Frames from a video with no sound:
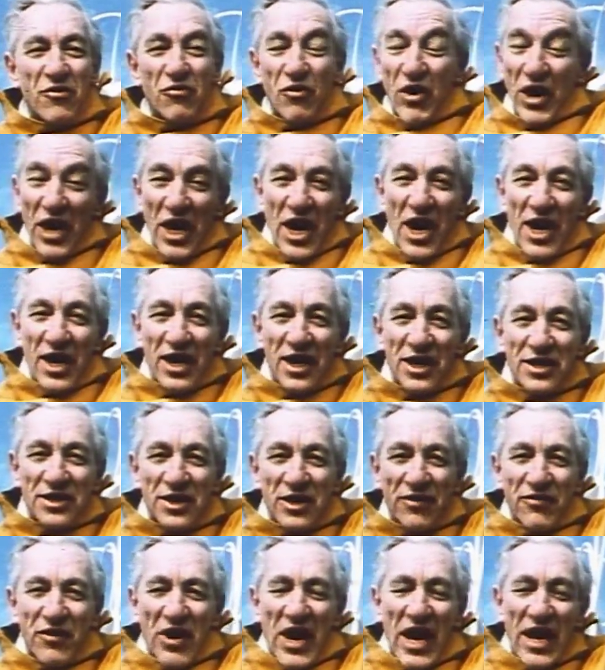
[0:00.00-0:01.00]
regardless
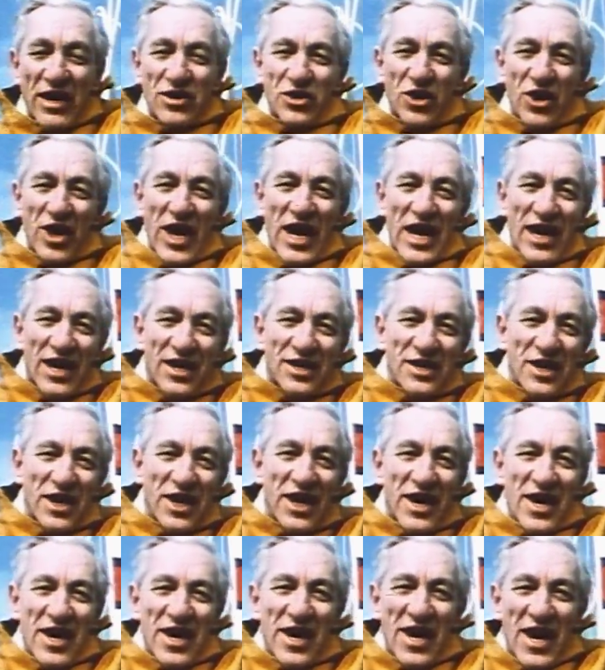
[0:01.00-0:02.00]
of nationality,
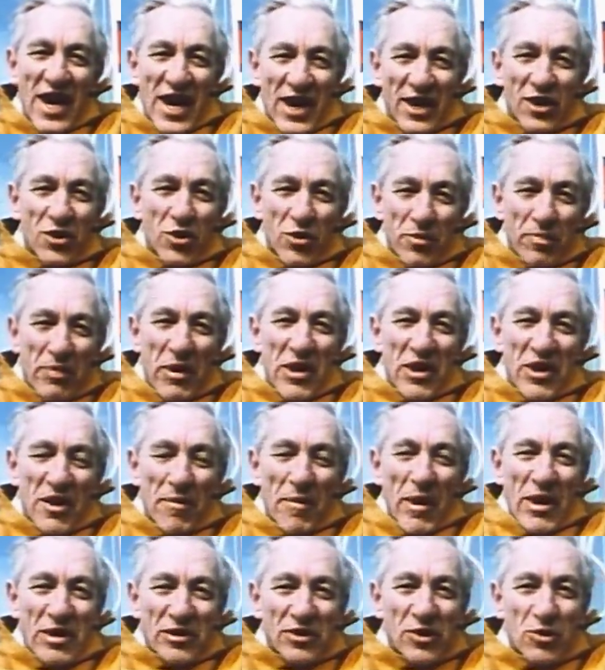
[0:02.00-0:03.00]
it could be the
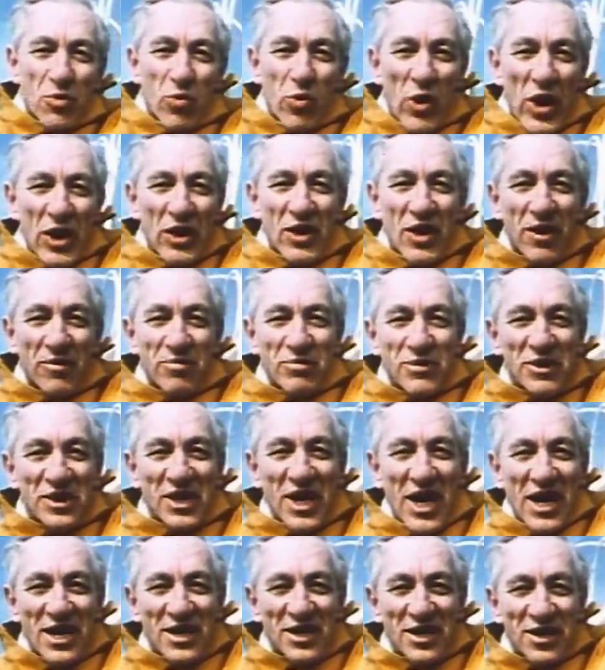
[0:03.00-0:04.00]
most welcome
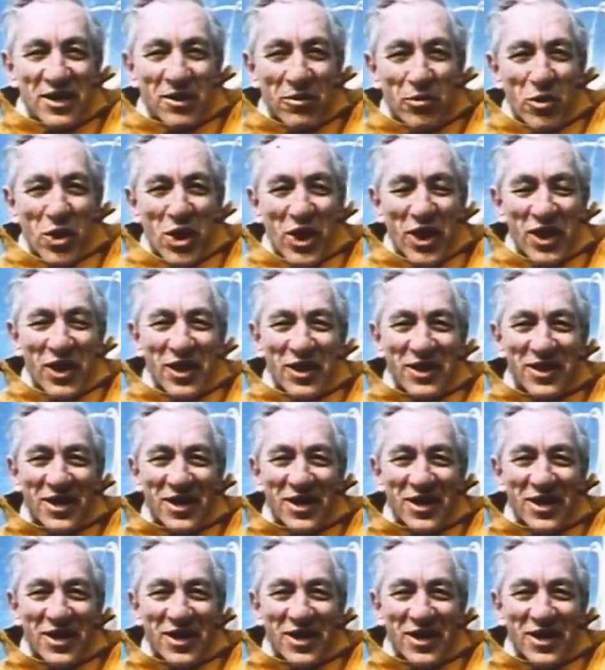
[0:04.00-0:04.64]
sight in the world.